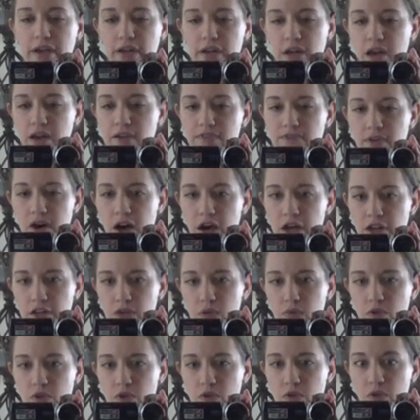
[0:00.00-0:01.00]
enough on
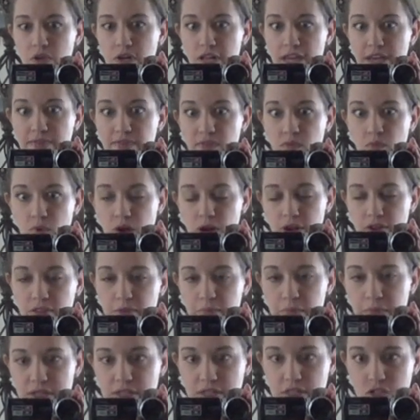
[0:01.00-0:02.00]
you, you could even wear
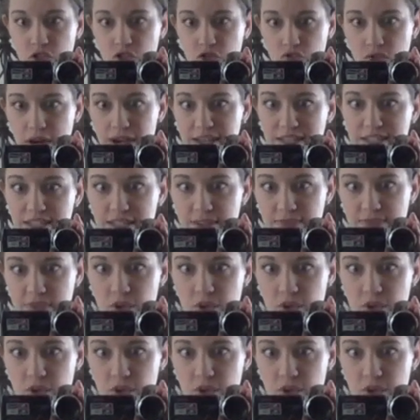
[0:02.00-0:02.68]
them as a dress if